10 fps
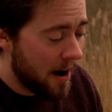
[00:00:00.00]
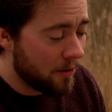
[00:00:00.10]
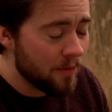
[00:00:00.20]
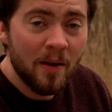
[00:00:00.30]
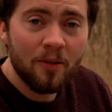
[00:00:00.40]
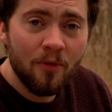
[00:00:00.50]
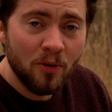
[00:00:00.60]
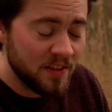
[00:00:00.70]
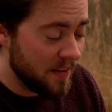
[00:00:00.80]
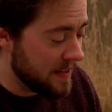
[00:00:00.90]
air from their
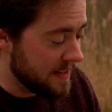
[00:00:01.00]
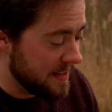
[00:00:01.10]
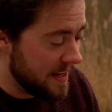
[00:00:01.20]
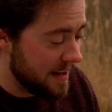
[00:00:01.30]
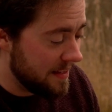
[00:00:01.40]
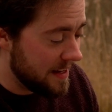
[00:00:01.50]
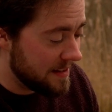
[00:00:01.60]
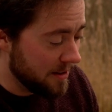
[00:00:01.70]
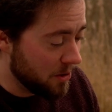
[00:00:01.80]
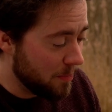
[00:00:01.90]
photosynthesis in these little